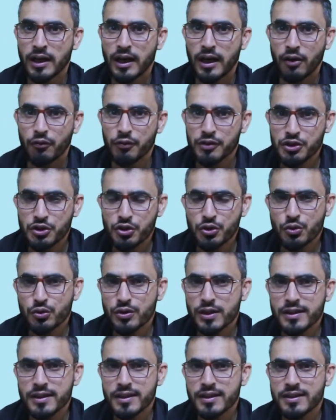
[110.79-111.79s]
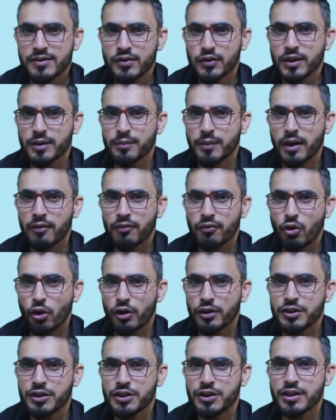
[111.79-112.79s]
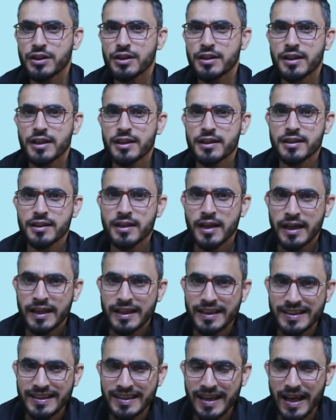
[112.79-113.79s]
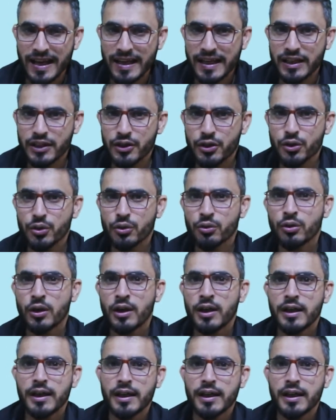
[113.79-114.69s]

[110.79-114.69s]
which uses the stream of consciousness narrative